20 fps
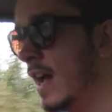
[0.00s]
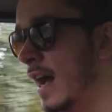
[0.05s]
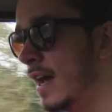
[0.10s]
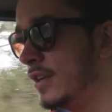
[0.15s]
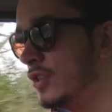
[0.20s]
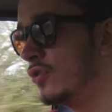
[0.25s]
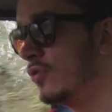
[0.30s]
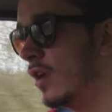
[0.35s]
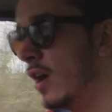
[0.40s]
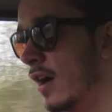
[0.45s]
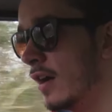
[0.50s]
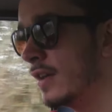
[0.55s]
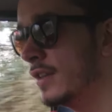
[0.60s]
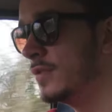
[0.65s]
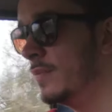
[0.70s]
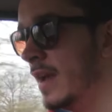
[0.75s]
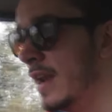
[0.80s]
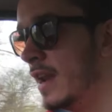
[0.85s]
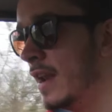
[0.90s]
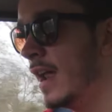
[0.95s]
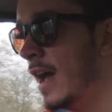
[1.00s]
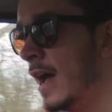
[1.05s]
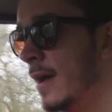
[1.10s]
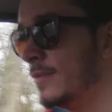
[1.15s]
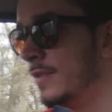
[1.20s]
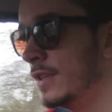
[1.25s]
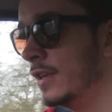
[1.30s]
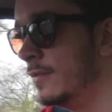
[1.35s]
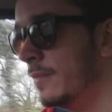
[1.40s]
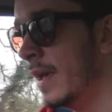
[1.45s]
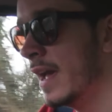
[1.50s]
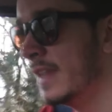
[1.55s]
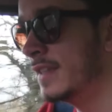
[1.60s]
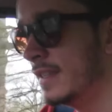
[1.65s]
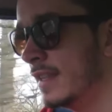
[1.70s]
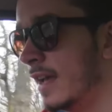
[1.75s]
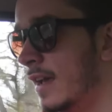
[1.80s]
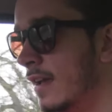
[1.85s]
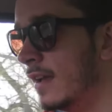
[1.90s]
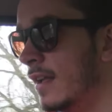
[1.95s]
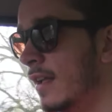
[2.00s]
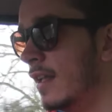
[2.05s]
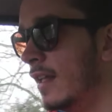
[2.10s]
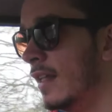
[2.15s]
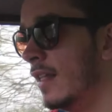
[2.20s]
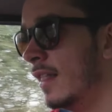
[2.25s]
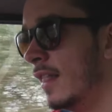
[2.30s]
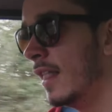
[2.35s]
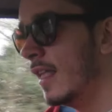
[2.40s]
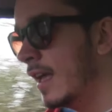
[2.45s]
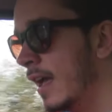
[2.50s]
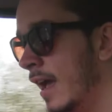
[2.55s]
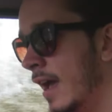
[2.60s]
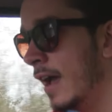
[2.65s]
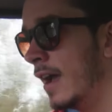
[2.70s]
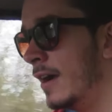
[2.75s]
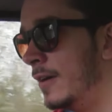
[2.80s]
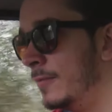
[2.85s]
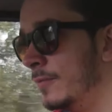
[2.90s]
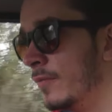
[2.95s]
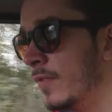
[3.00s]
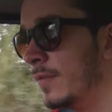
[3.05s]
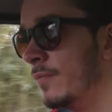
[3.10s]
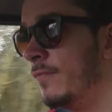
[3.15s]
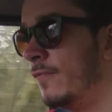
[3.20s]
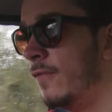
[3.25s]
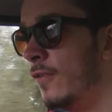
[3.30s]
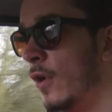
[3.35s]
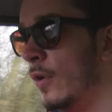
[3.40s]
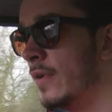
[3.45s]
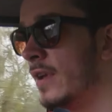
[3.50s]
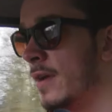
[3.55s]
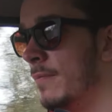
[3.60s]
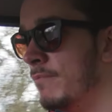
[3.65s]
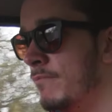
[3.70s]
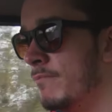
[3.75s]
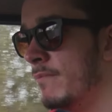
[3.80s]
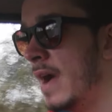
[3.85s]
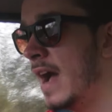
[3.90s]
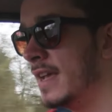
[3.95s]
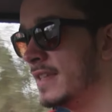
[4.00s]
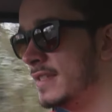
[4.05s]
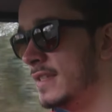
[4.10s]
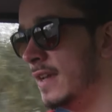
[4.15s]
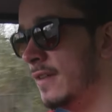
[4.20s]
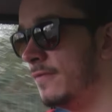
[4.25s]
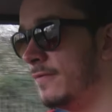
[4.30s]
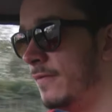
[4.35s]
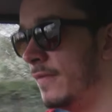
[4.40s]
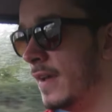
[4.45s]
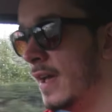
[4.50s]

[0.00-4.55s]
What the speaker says: That truck has made an absolute mess there. Following a massive